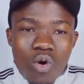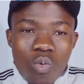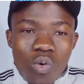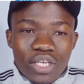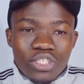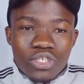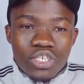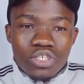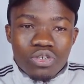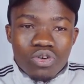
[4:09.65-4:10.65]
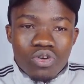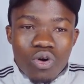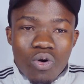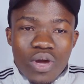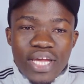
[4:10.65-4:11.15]
What you need to
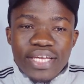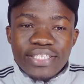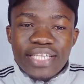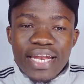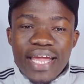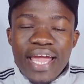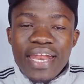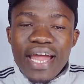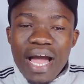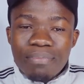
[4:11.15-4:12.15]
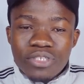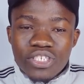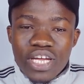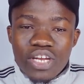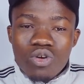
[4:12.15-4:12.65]
know is that an
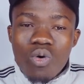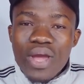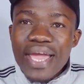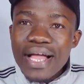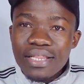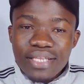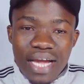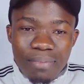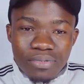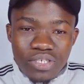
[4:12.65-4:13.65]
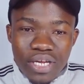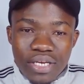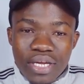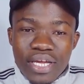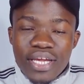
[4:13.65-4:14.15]
uptrend or a healthy uptrend,